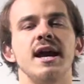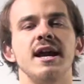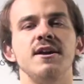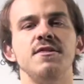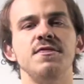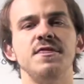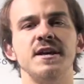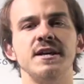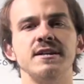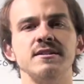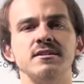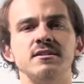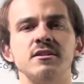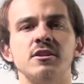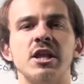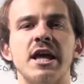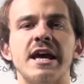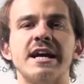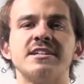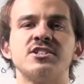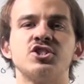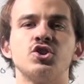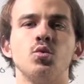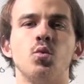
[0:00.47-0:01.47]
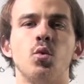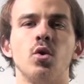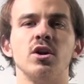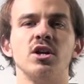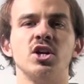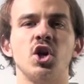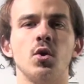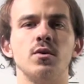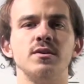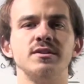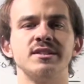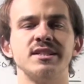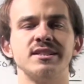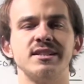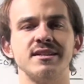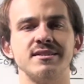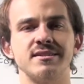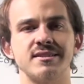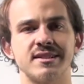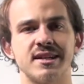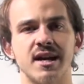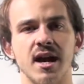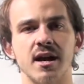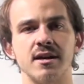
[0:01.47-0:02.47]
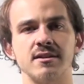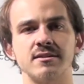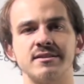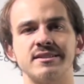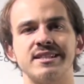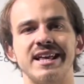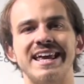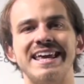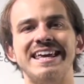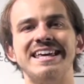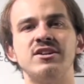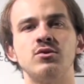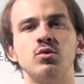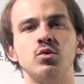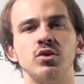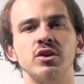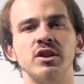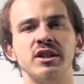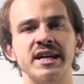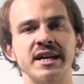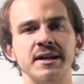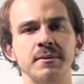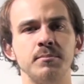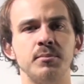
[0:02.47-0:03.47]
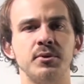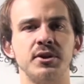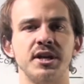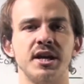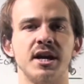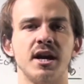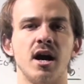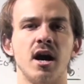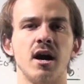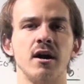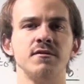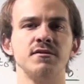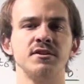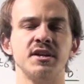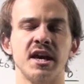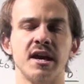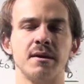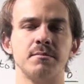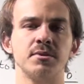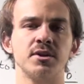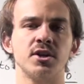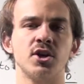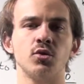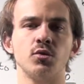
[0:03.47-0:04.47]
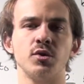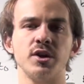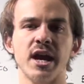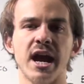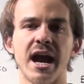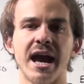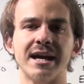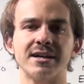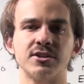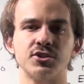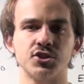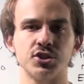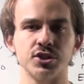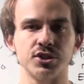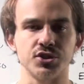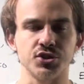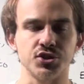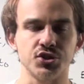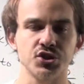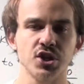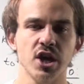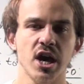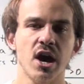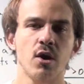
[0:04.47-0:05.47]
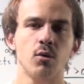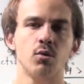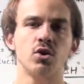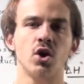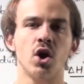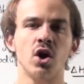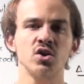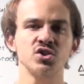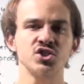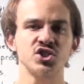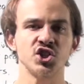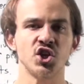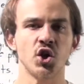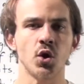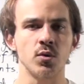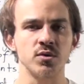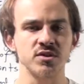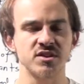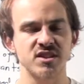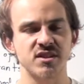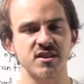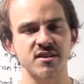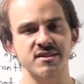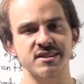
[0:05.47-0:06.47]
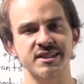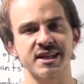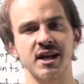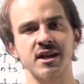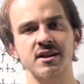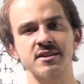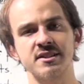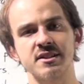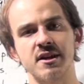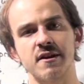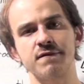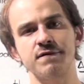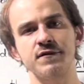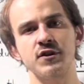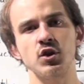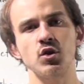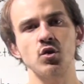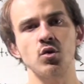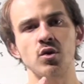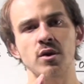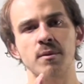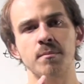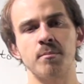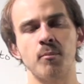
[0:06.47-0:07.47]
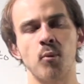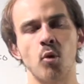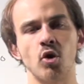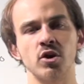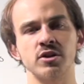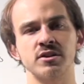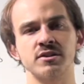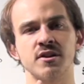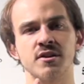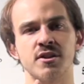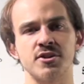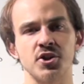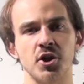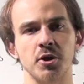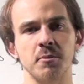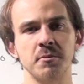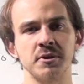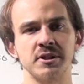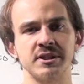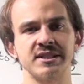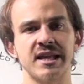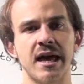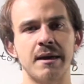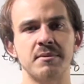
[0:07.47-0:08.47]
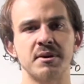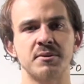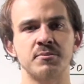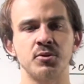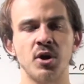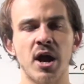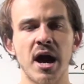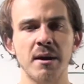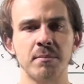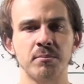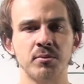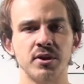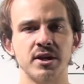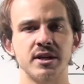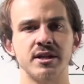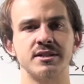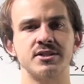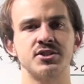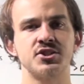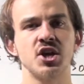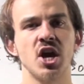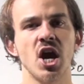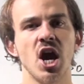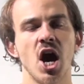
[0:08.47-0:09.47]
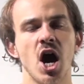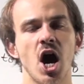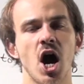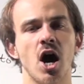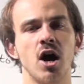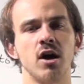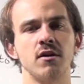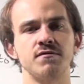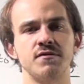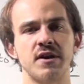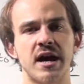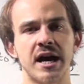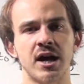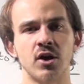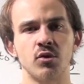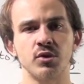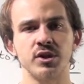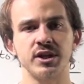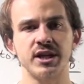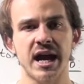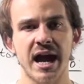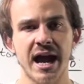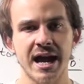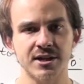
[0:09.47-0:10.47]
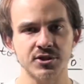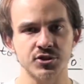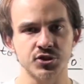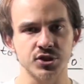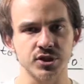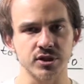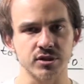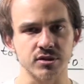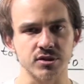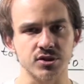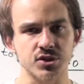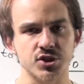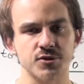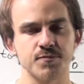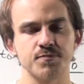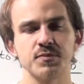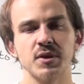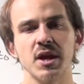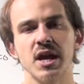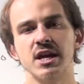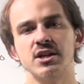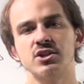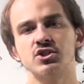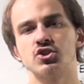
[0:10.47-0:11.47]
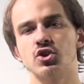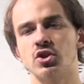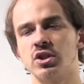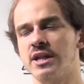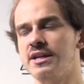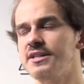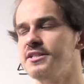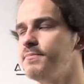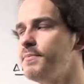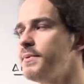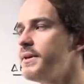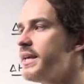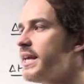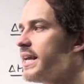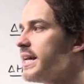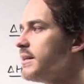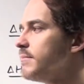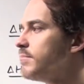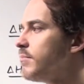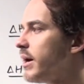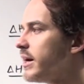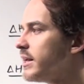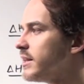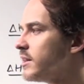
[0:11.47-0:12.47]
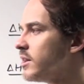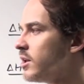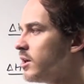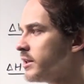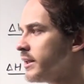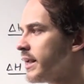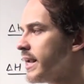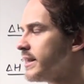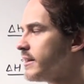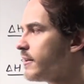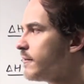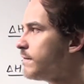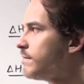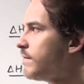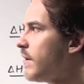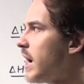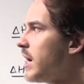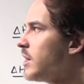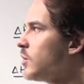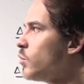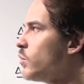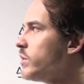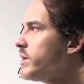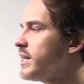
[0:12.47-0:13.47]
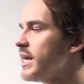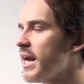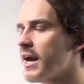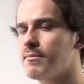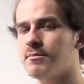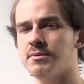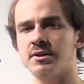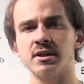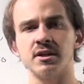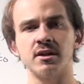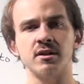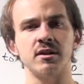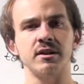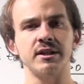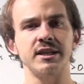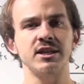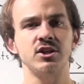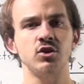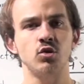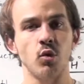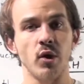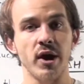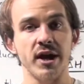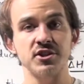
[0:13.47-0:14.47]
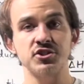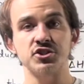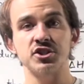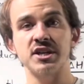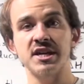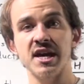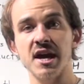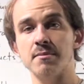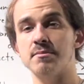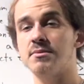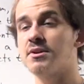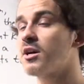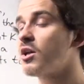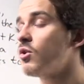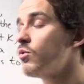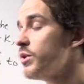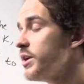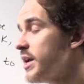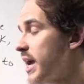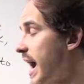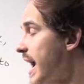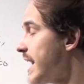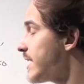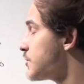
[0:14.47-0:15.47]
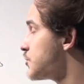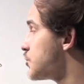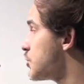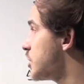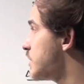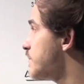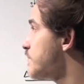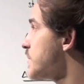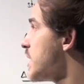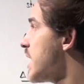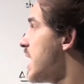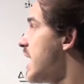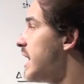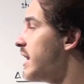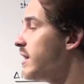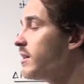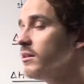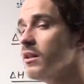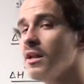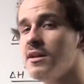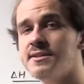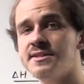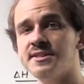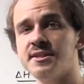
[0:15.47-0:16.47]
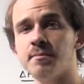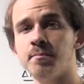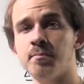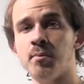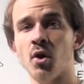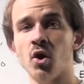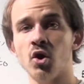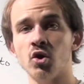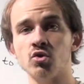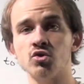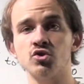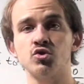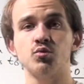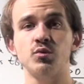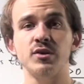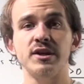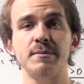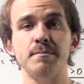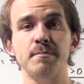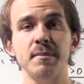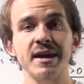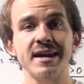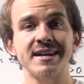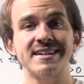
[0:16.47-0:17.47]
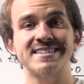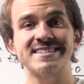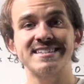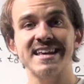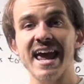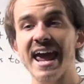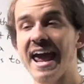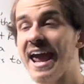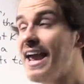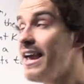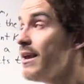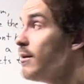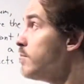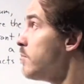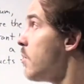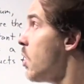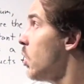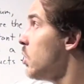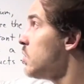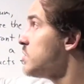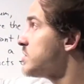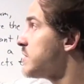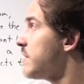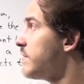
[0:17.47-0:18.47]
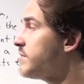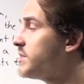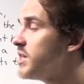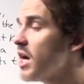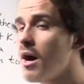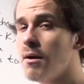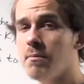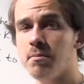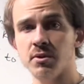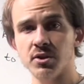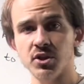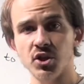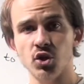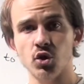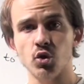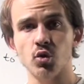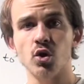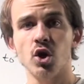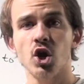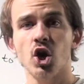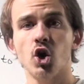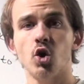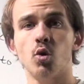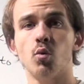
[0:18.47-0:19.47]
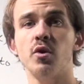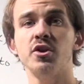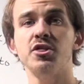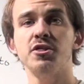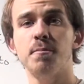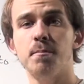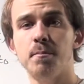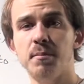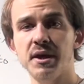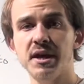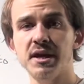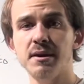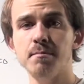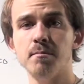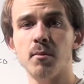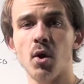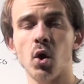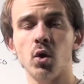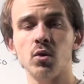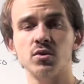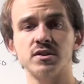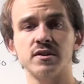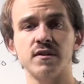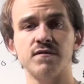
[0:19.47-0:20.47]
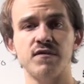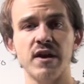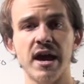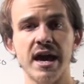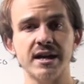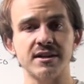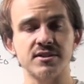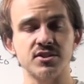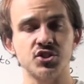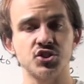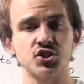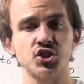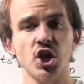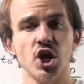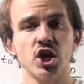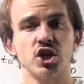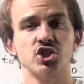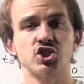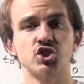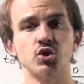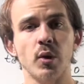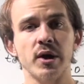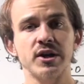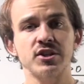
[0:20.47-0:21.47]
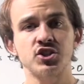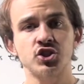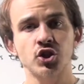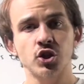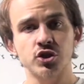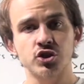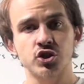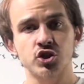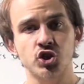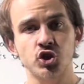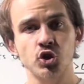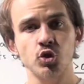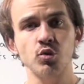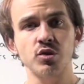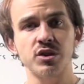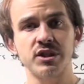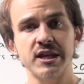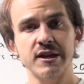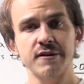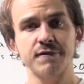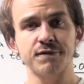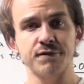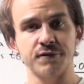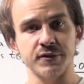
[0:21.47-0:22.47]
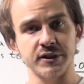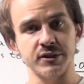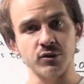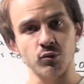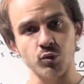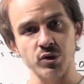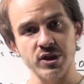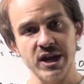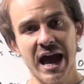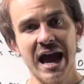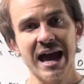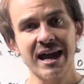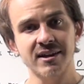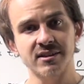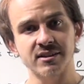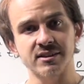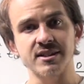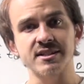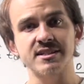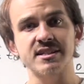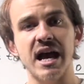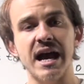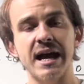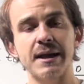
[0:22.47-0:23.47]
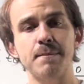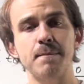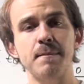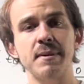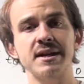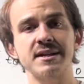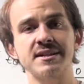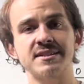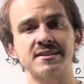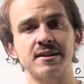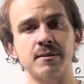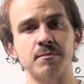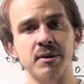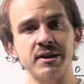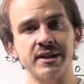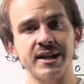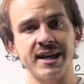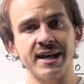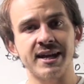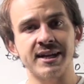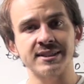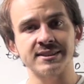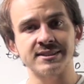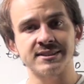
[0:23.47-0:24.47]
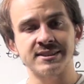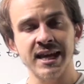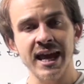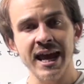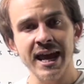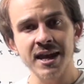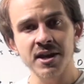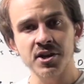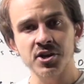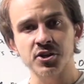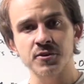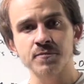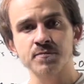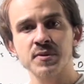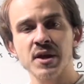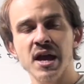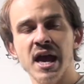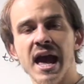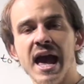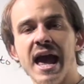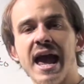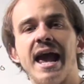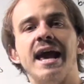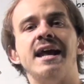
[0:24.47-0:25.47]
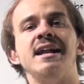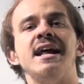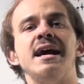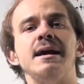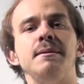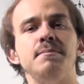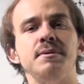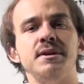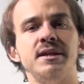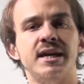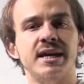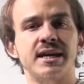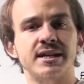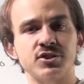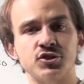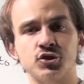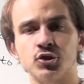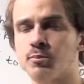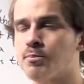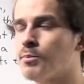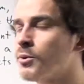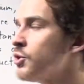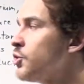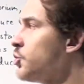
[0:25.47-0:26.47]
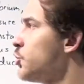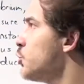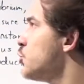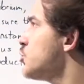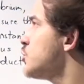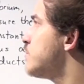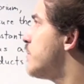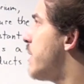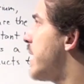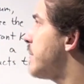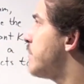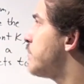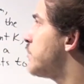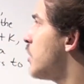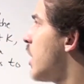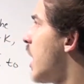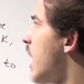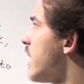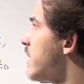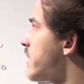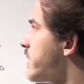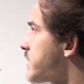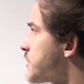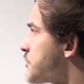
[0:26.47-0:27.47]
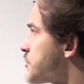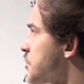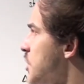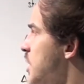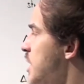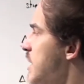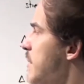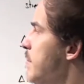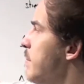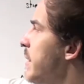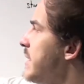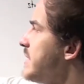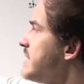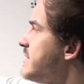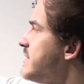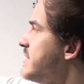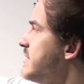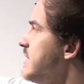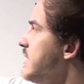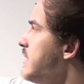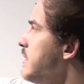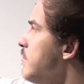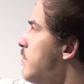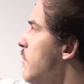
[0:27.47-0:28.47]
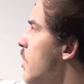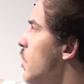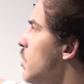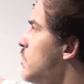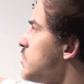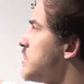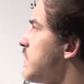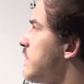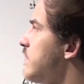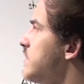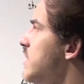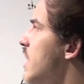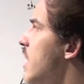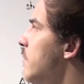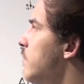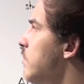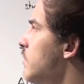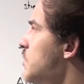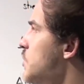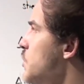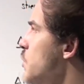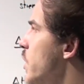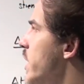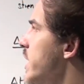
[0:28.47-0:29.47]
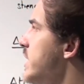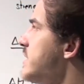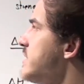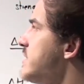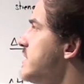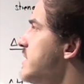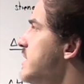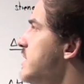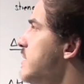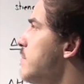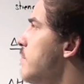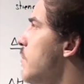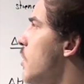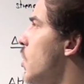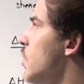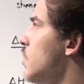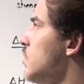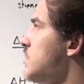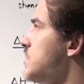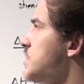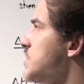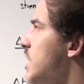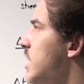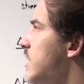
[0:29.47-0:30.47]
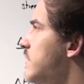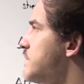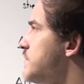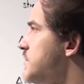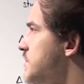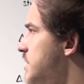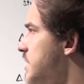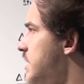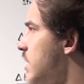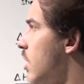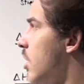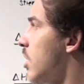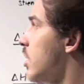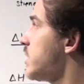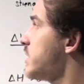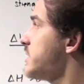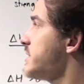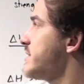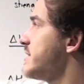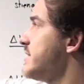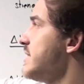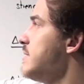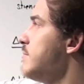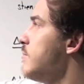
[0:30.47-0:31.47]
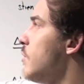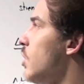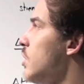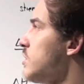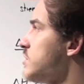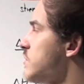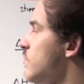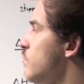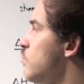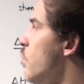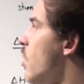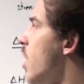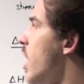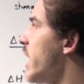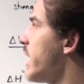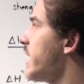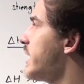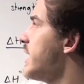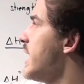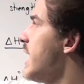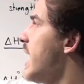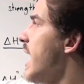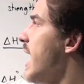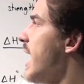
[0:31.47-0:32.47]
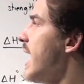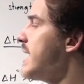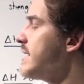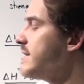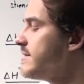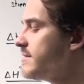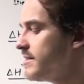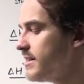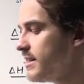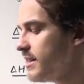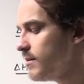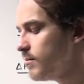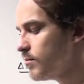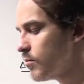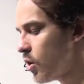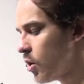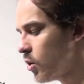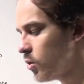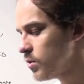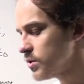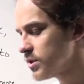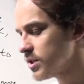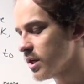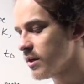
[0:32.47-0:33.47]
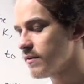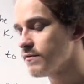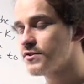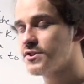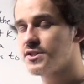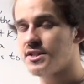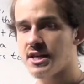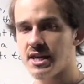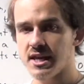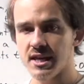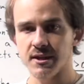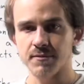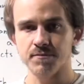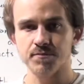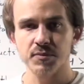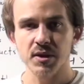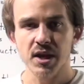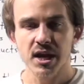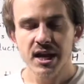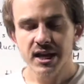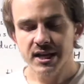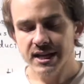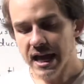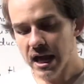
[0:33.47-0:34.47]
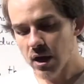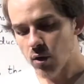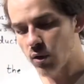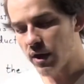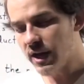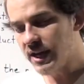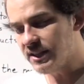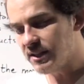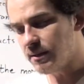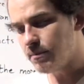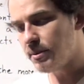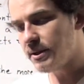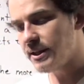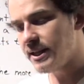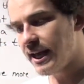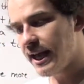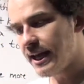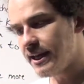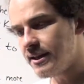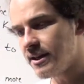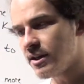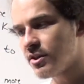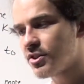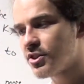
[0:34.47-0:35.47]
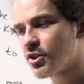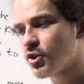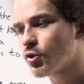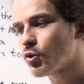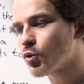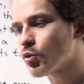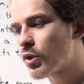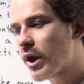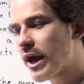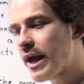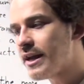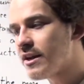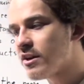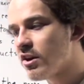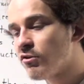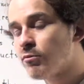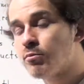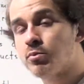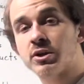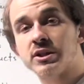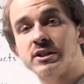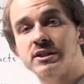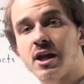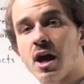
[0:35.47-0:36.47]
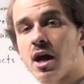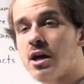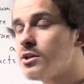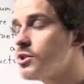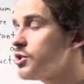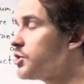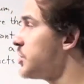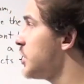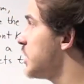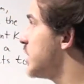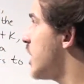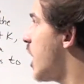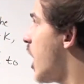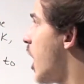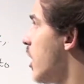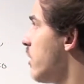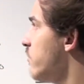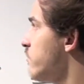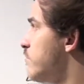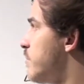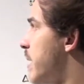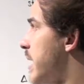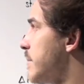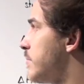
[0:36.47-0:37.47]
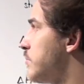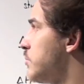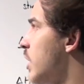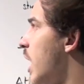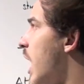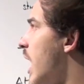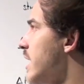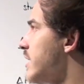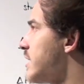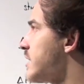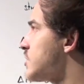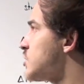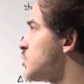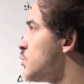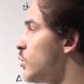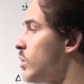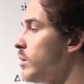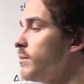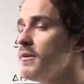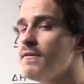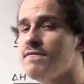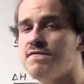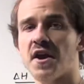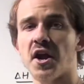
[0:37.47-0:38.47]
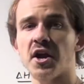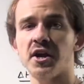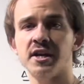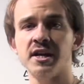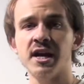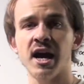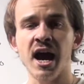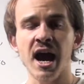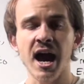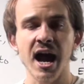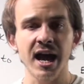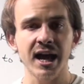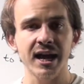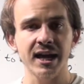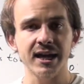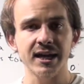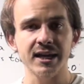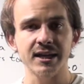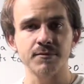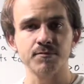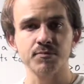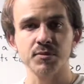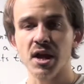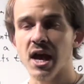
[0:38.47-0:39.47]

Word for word: In this lecture, we're going to discuss the equilibria of chemical reactions. We're also going to discuss a few important thermodynamic properties of our reactions. So let's begin by looking at the following chemical equation, chemical reaction. Let's suppose we mix A moles of W with B moles of X. So I took two different reactants, I mix them in a container, and I begin to produce my products. My C moles of W and D moles of Z, or uh, C moles of Y and D moles of Z. Now in the beginning, the rate of production of my products will be very high.